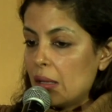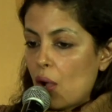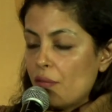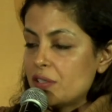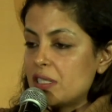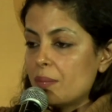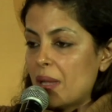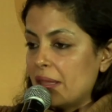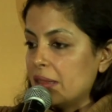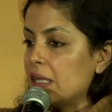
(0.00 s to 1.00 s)
obviously a
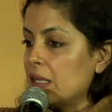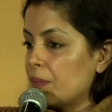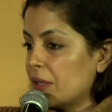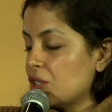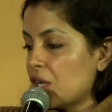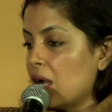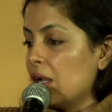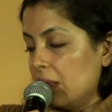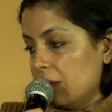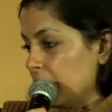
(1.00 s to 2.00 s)
mehendi in
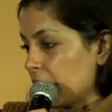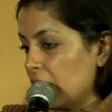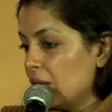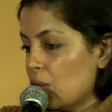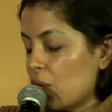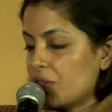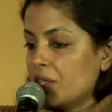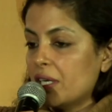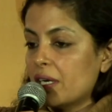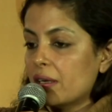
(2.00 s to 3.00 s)
Punjab, in North
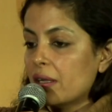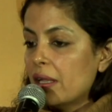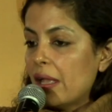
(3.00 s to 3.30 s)
India,